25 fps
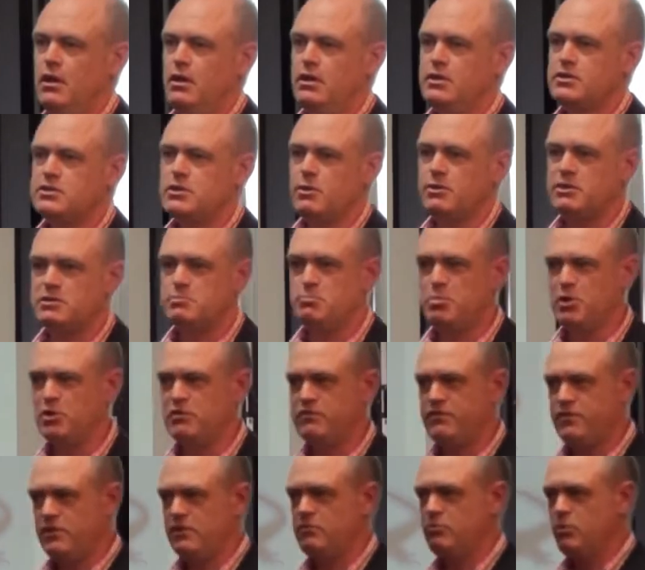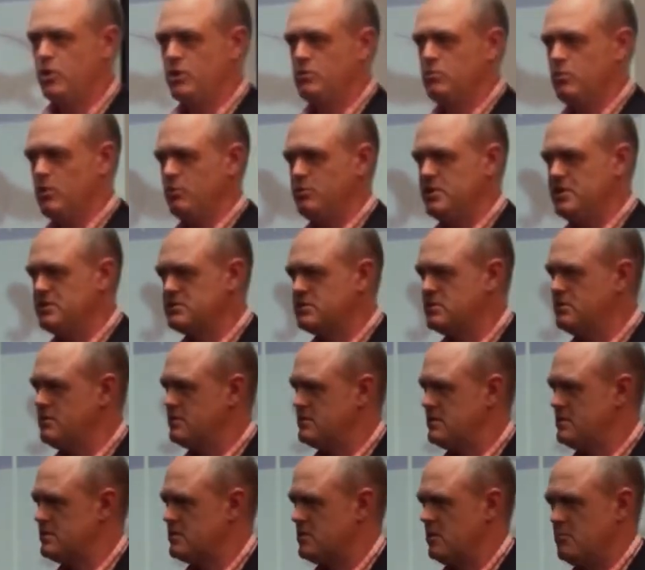So it's built for what we used to
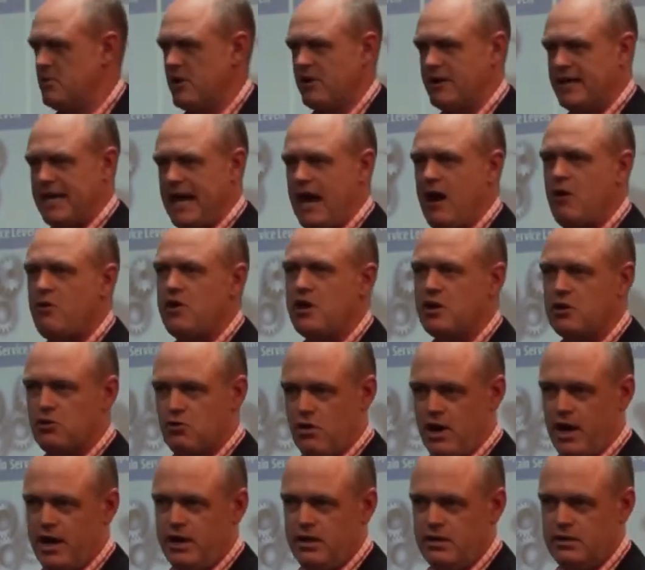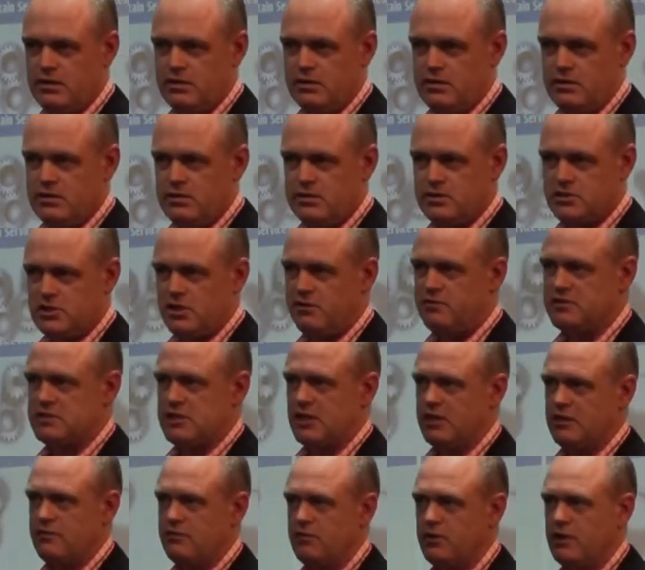use this term, carrier grade service
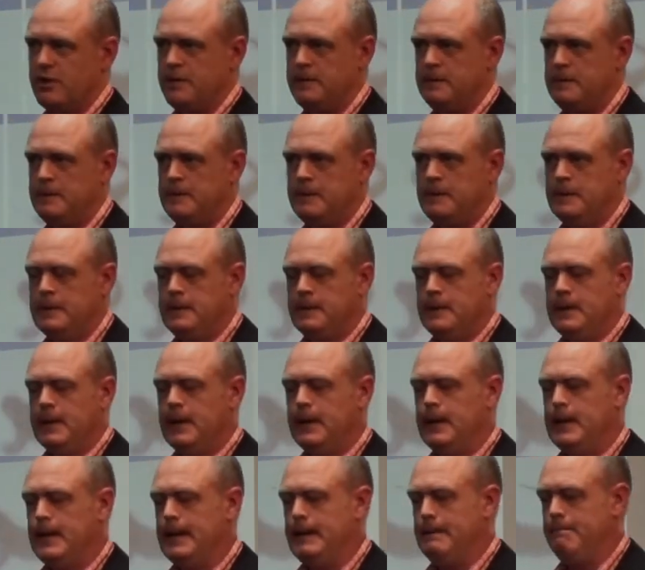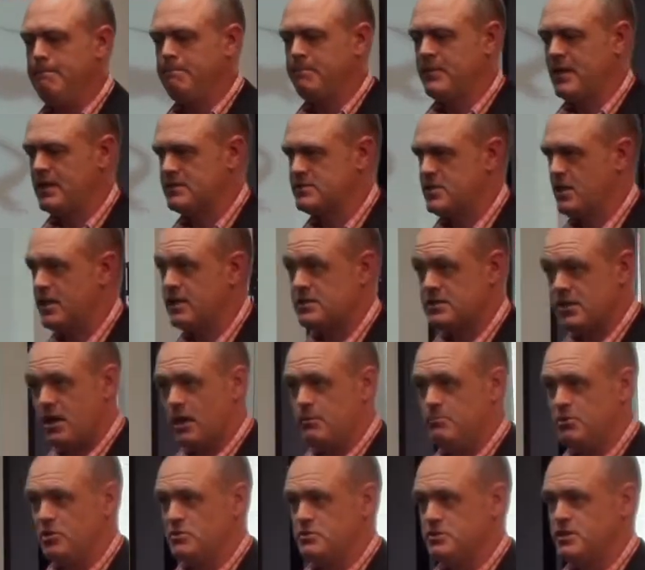delivery. So that's kind
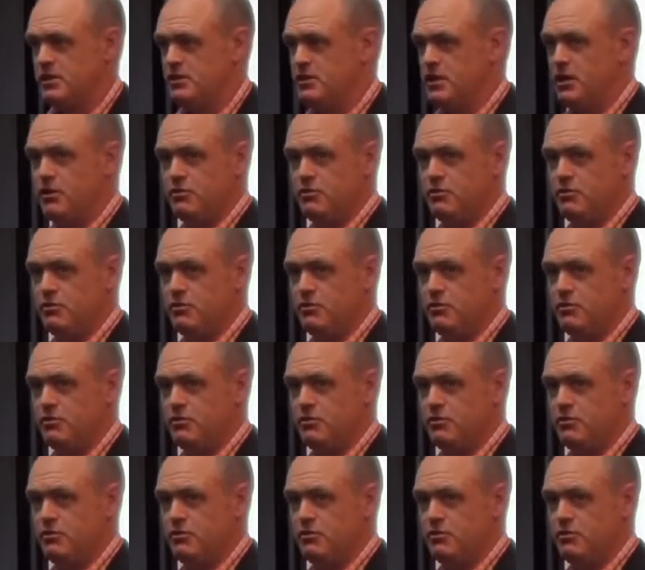of built in.